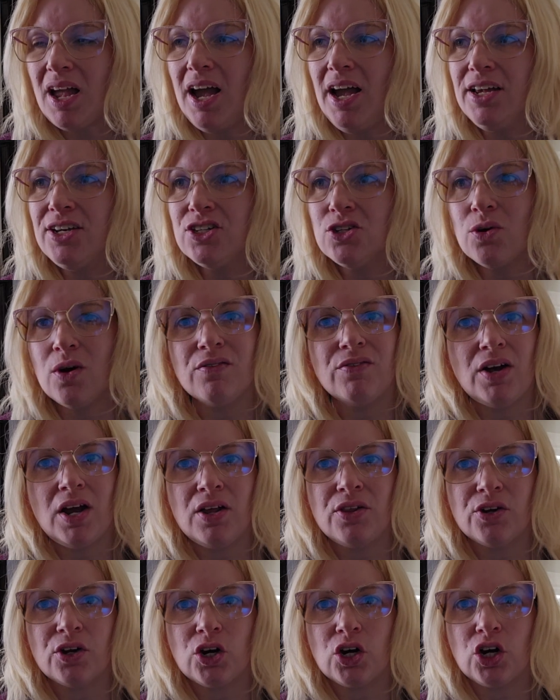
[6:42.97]
I do have
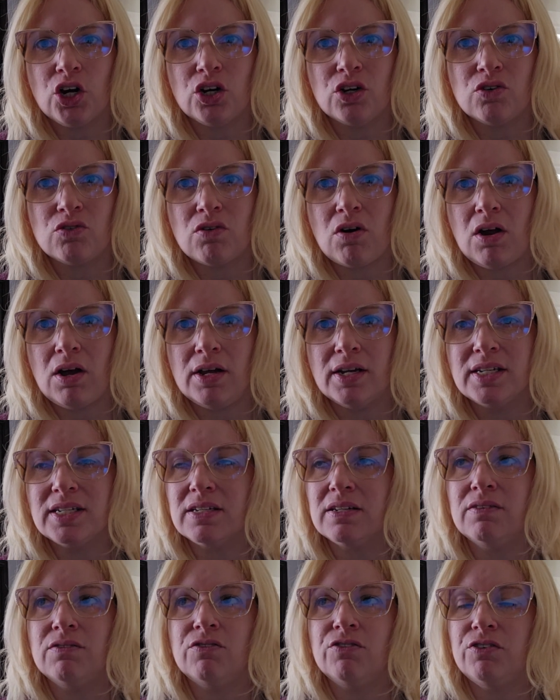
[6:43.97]
other curtain
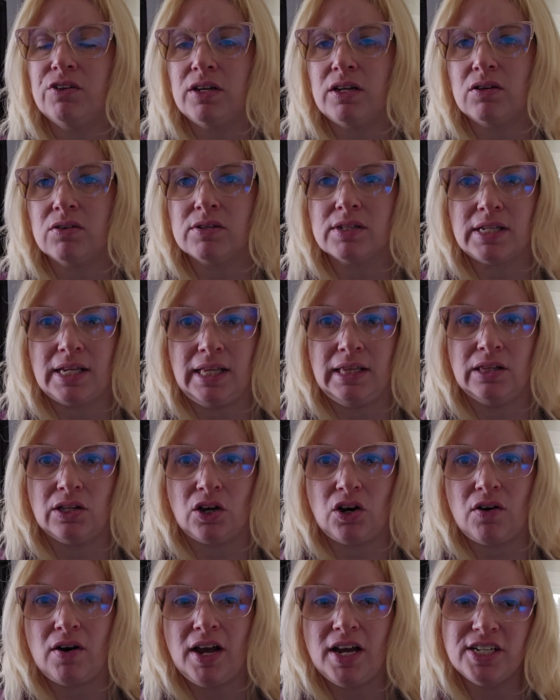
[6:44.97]
rods and finials in
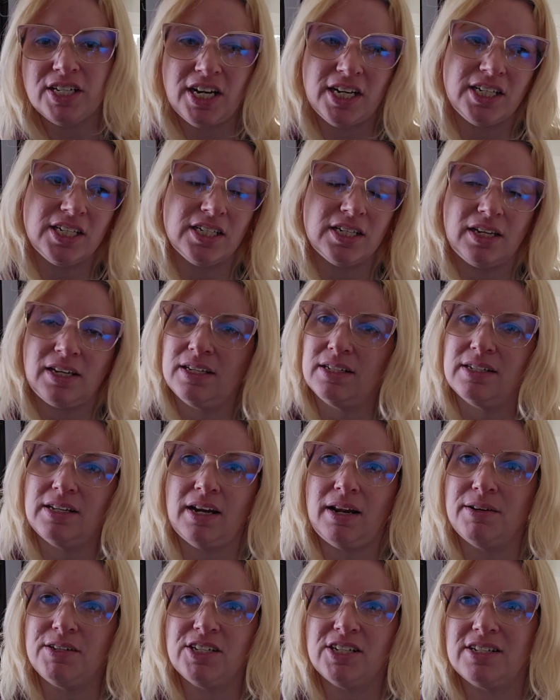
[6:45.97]
the garage. Like I
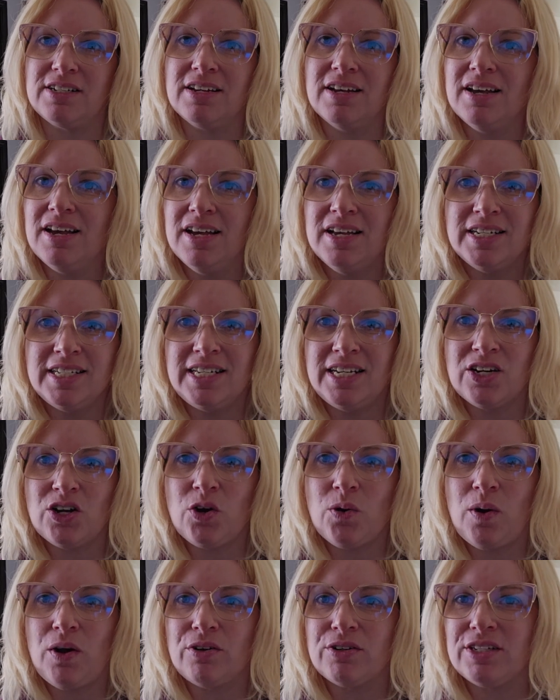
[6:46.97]
said, I just didn't
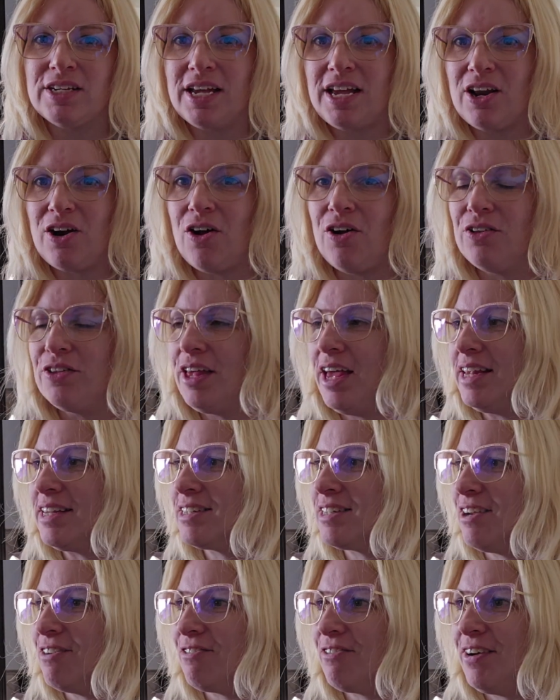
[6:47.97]
go out to get all that
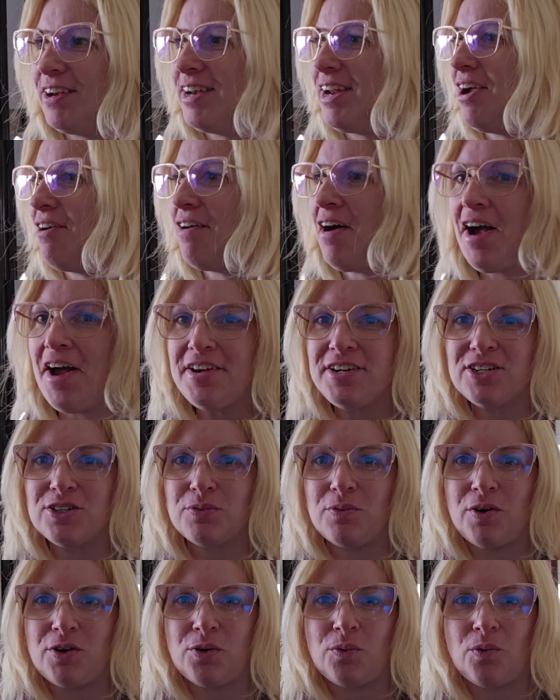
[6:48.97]
stuff right now. I
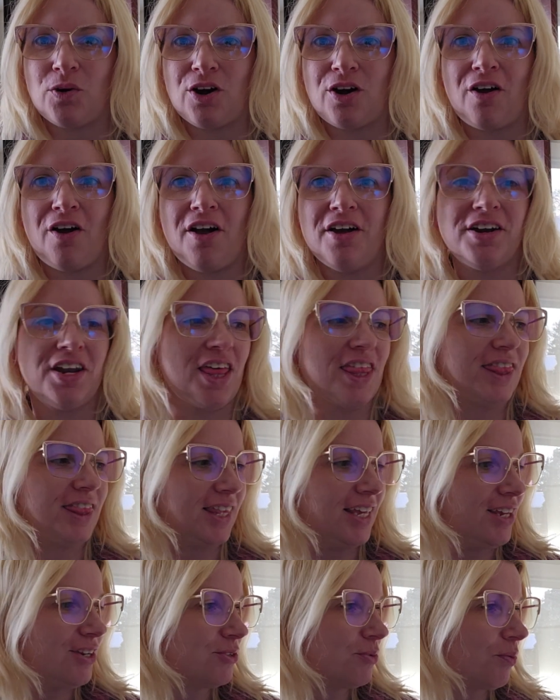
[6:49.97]
just want to work on
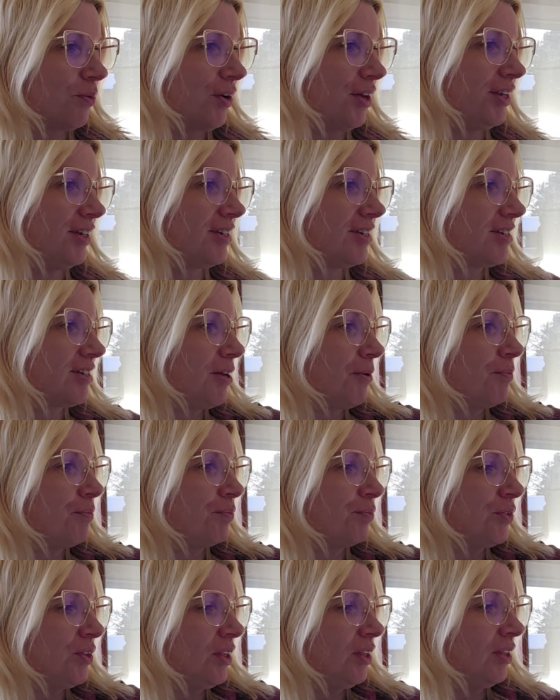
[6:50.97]
these ones.
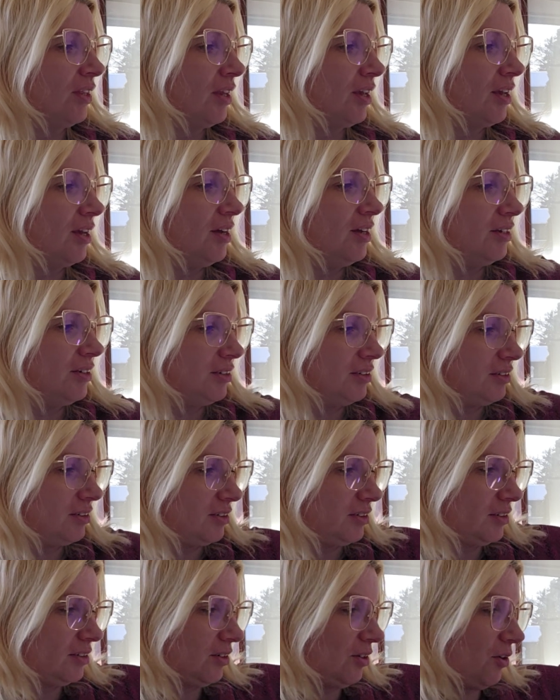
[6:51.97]

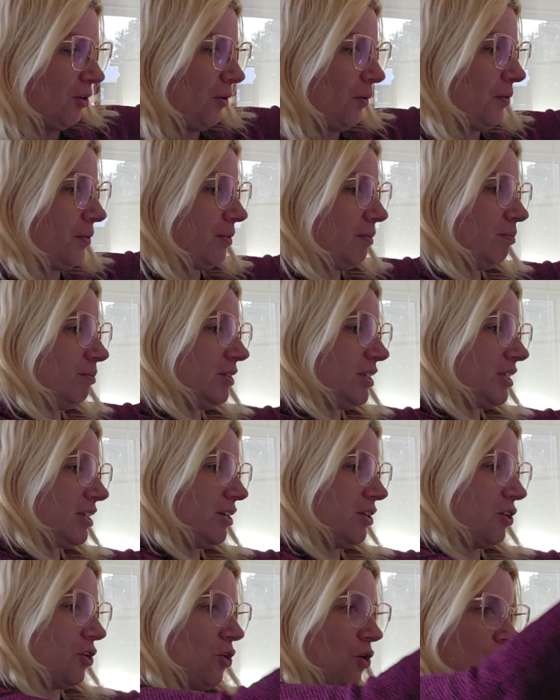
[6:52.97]
So I'm just going to